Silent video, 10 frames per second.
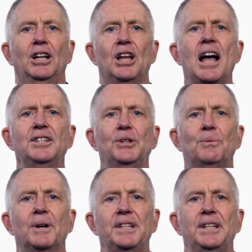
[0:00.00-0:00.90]
Line
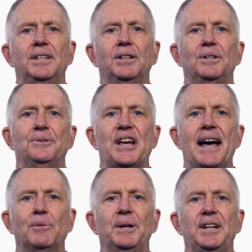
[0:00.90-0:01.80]
20 includes
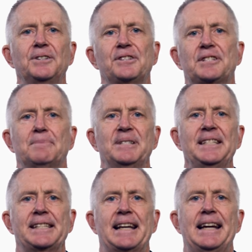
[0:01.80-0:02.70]
equity instruments